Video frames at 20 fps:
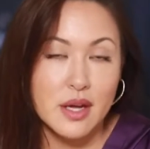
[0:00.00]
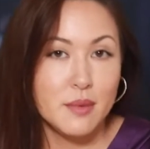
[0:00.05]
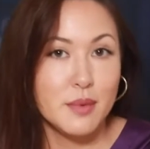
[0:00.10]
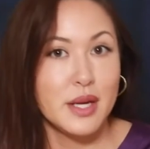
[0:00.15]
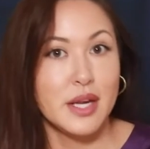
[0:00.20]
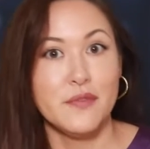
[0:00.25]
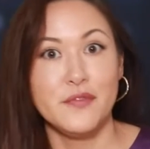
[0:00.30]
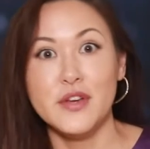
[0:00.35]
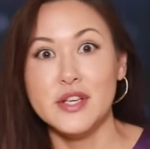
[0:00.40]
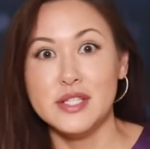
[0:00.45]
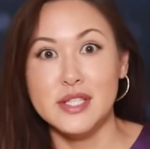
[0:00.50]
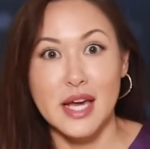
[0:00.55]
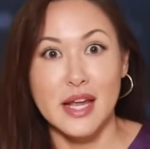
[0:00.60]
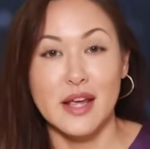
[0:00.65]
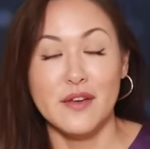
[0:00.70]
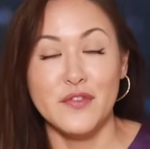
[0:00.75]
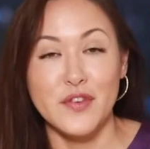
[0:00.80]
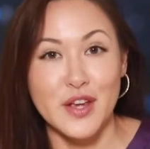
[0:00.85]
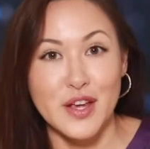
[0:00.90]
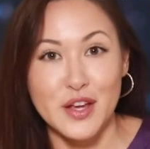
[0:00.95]
I mean,
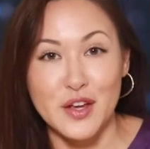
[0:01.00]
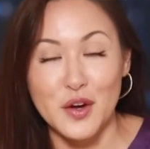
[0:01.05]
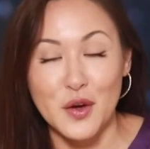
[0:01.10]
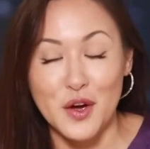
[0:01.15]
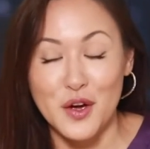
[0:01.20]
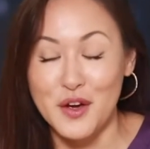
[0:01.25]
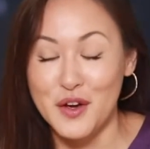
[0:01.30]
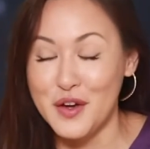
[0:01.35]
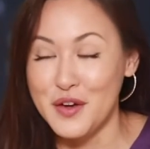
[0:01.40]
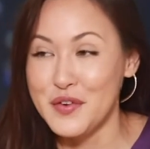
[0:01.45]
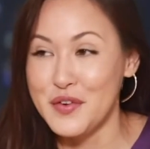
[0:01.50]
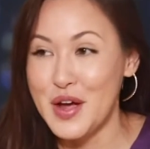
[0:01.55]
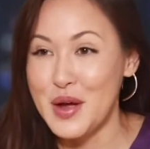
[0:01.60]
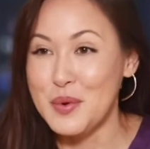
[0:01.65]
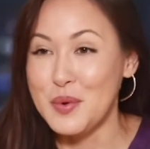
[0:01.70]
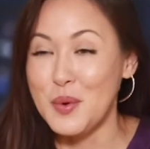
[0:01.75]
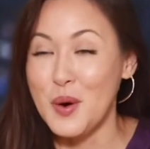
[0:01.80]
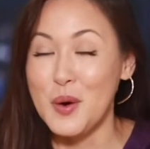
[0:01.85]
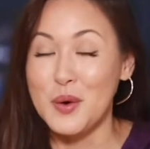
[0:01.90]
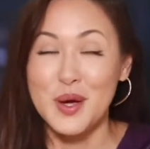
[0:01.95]
if
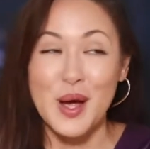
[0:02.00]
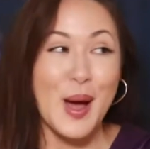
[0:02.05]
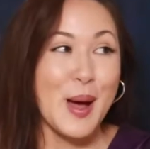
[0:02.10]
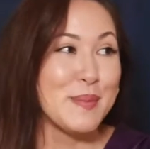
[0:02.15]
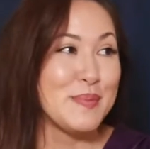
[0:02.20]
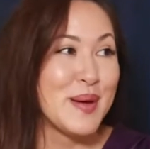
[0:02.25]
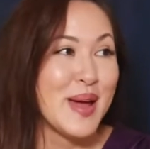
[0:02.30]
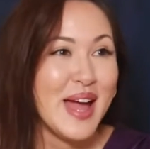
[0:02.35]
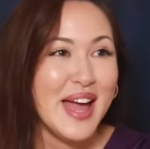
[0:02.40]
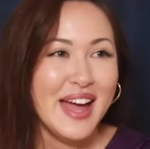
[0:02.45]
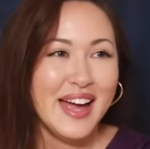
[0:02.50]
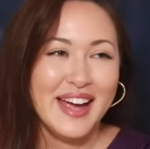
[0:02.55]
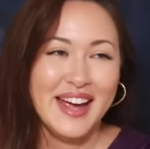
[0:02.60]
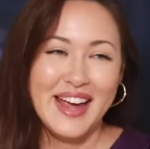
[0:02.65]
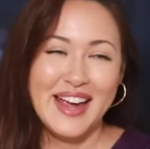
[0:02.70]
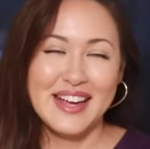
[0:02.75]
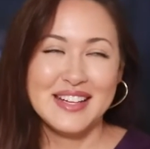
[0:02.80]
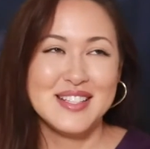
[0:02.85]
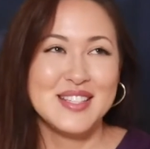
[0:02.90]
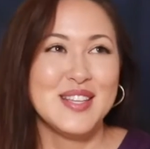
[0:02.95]
I woke up
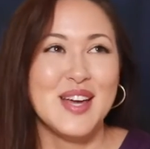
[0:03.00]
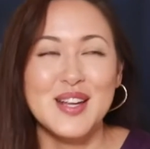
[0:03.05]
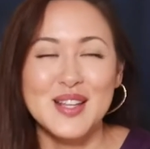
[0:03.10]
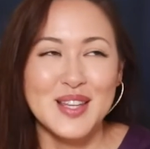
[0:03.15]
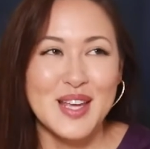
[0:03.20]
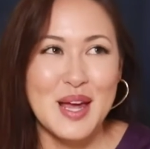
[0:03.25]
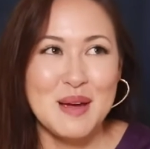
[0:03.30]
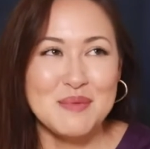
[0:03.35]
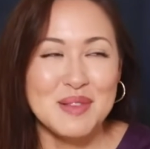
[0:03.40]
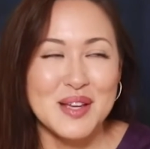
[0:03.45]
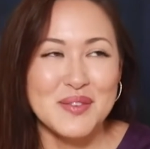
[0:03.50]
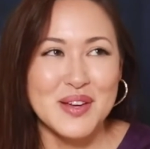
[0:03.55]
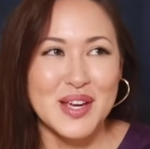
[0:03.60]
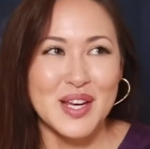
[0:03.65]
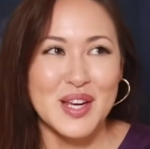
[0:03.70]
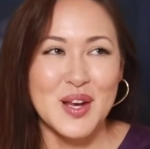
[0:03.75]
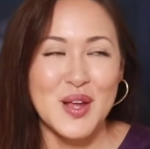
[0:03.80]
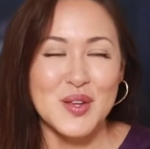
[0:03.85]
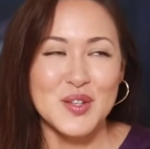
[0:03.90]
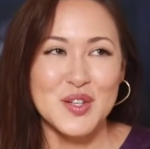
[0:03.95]
and suddenly I'm living
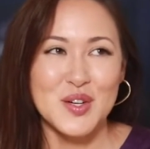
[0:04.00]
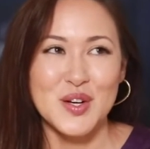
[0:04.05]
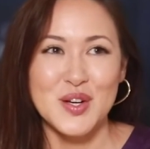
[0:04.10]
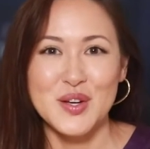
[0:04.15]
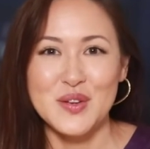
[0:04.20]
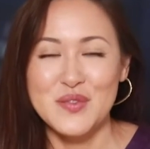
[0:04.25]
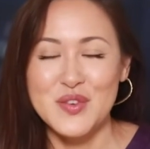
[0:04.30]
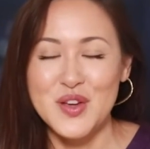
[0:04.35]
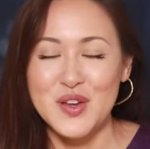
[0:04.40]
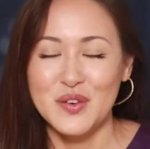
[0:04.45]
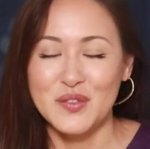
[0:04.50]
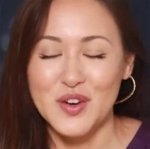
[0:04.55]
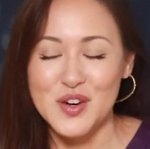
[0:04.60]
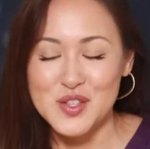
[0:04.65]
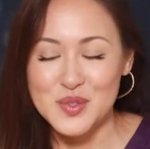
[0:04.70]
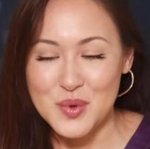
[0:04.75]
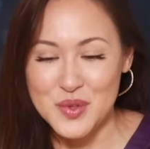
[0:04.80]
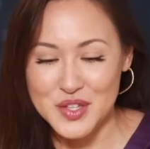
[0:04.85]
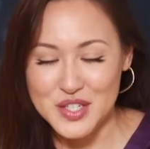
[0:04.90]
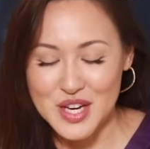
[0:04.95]
in an alternative
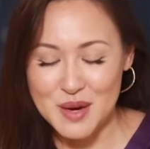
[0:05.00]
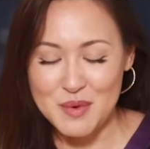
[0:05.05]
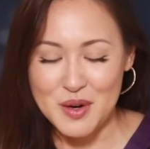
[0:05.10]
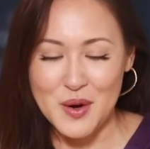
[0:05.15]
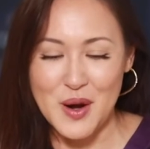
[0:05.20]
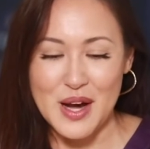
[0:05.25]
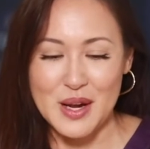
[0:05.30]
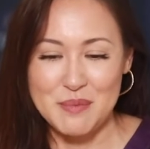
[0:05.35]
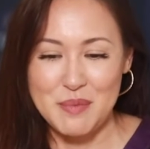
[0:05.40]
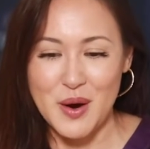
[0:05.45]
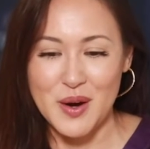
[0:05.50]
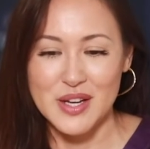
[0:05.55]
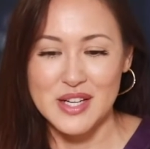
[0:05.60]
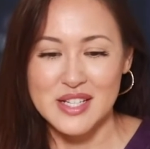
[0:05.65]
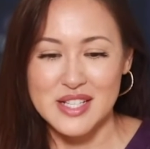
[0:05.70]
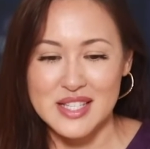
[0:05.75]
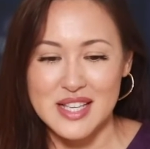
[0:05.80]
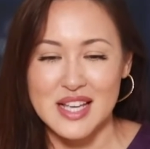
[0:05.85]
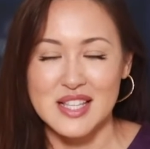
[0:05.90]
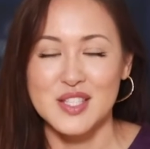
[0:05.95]
universe where the Democratic Party
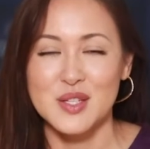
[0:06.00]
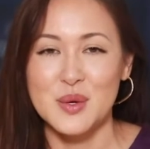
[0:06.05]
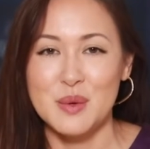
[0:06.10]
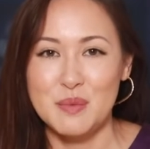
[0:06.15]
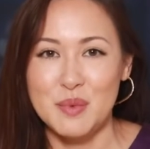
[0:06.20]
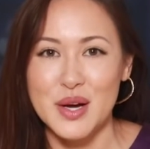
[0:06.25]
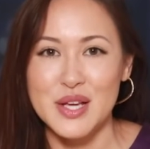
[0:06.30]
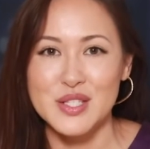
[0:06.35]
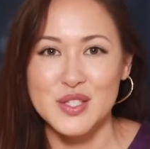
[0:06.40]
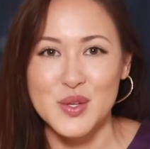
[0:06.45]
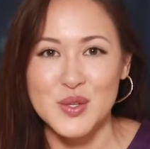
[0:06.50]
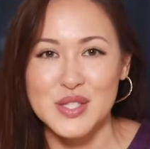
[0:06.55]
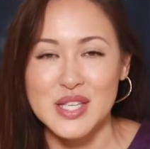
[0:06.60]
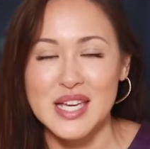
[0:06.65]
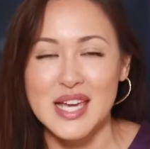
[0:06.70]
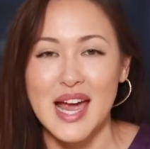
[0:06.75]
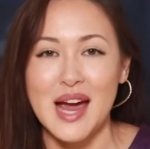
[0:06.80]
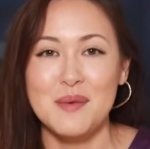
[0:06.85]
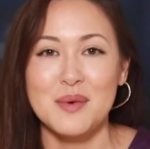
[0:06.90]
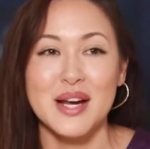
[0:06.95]
decides to embrace
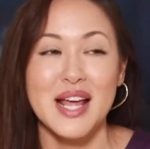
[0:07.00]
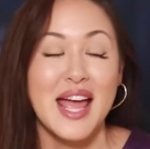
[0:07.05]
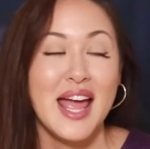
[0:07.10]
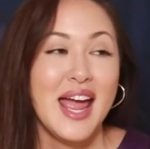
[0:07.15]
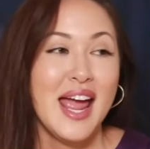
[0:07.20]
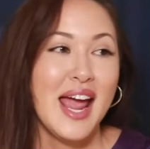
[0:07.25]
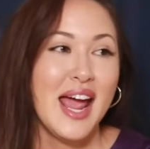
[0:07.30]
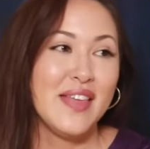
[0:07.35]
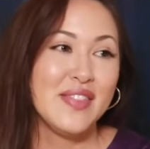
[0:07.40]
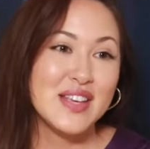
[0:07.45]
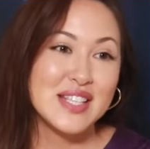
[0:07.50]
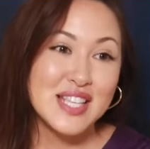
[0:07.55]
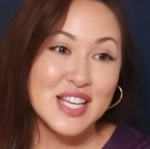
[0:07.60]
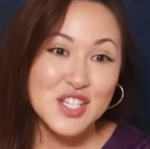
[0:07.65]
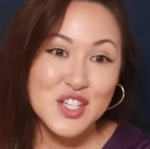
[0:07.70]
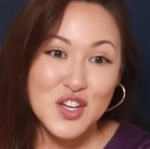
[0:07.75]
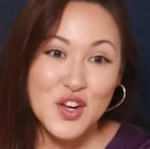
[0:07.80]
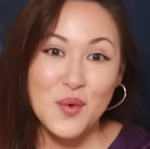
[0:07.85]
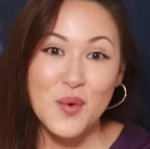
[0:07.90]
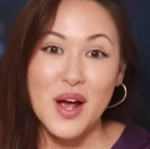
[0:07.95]
Tulsi Gabbard, and they
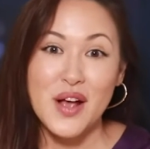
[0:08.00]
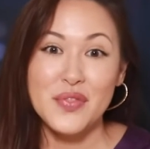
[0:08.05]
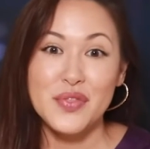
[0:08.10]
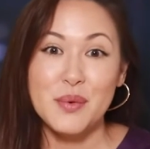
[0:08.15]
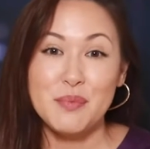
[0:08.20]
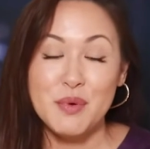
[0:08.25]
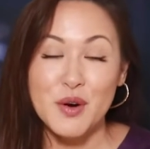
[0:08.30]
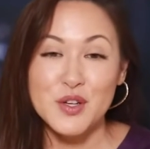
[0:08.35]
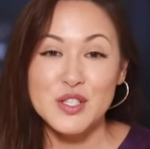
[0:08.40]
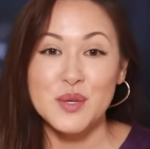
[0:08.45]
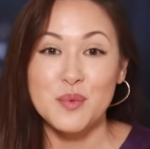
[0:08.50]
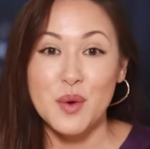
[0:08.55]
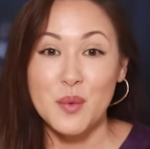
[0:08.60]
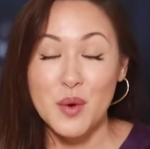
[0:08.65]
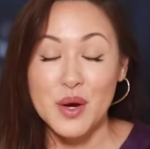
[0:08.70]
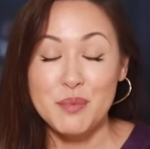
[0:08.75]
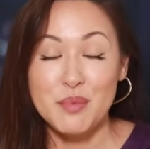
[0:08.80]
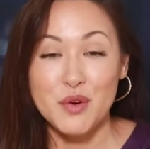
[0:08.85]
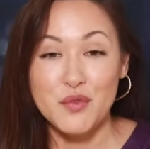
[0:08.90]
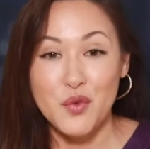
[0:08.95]
said, you know what, the person we
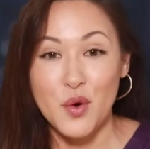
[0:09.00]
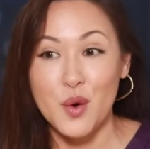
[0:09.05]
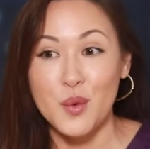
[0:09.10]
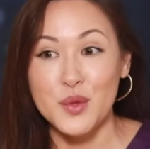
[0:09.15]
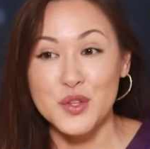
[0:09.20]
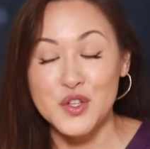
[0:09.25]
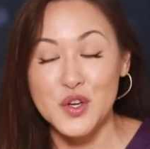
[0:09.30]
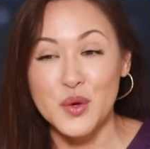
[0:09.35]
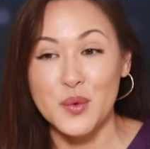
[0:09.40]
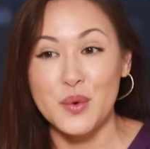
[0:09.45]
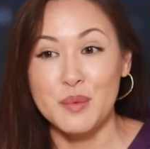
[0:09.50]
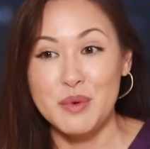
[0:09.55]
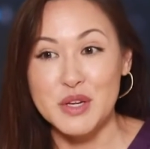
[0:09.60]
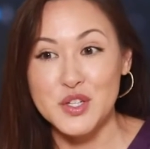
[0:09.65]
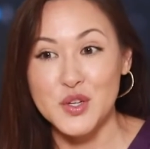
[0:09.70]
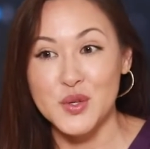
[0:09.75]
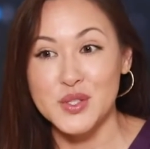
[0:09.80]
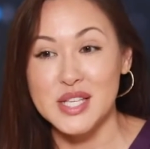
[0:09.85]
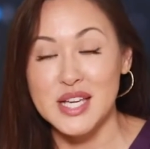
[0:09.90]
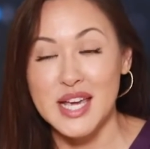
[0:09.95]
want to put forward would
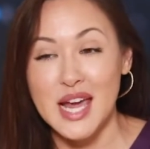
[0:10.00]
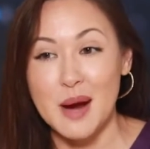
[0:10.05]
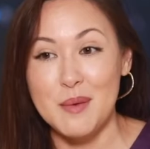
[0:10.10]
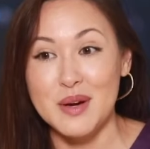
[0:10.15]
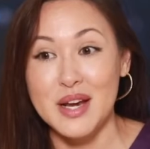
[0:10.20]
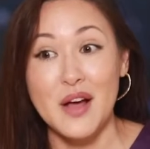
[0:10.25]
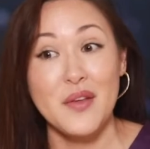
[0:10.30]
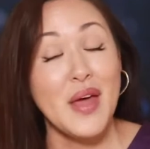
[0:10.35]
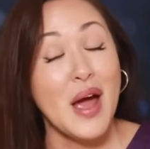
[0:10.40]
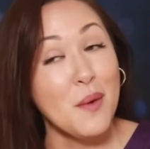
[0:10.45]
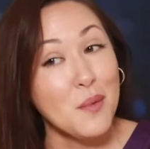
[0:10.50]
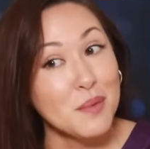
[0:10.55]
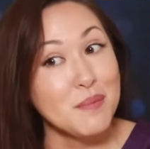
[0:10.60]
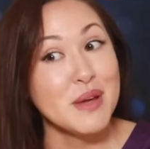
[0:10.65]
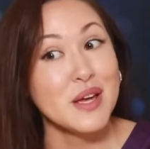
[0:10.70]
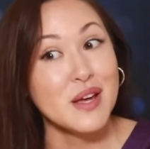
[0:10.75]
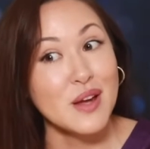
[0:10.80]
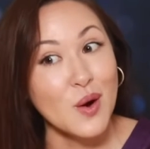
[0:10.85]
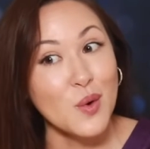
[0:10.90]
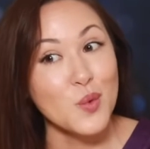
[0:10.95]
be Tulsi Gabbard. Now, that would
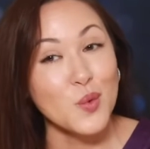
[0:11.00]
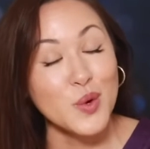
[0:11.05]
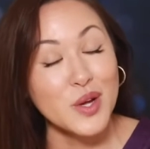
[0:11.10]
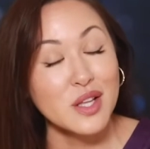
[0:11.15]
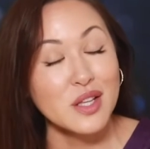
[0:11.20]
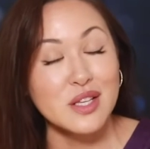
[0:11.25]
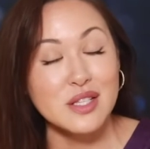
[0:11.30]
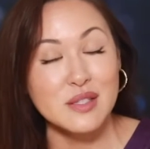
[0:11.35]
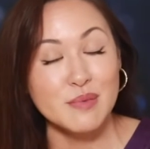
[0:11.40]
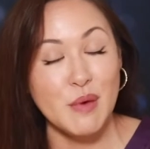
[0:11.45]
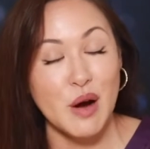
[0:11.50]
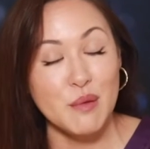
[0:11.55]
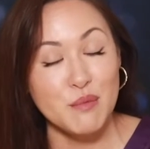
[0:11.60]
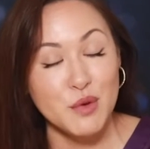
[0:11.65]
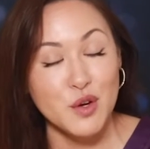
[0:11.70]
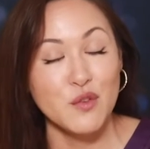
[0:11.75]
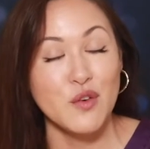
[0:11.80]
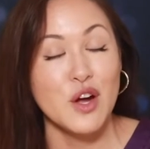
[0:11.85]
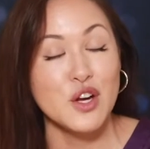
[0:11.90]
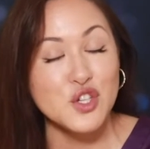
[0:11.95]
be a really smart
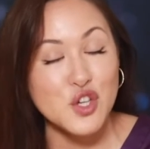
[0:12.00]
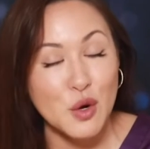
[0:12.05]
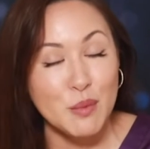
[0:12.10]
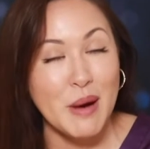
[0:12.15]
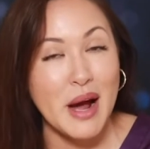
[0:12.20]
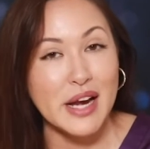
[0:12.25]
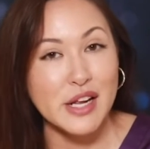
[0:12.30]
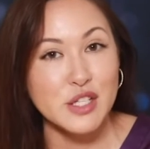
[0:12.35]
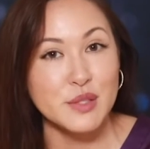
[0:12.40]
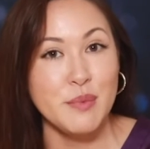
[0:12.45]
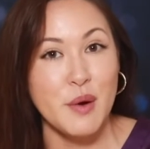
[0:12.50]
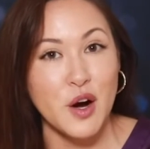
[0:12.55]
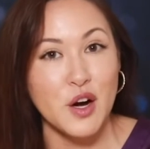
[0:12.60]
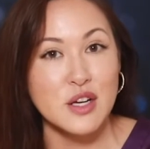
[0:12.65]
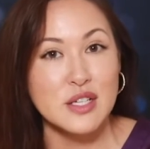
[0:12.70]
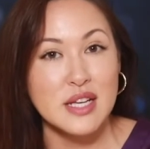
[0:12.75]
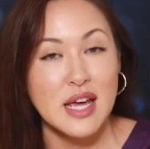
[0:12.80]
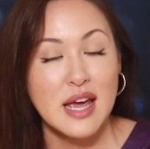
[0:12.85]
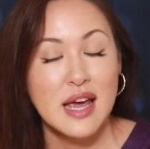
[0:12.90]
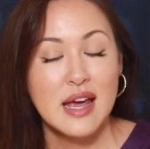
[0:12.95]
move on Joe Biden's
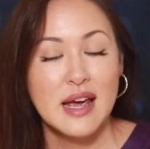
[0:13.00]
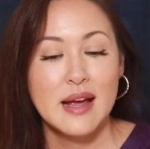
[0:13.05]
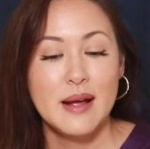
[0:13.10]
part,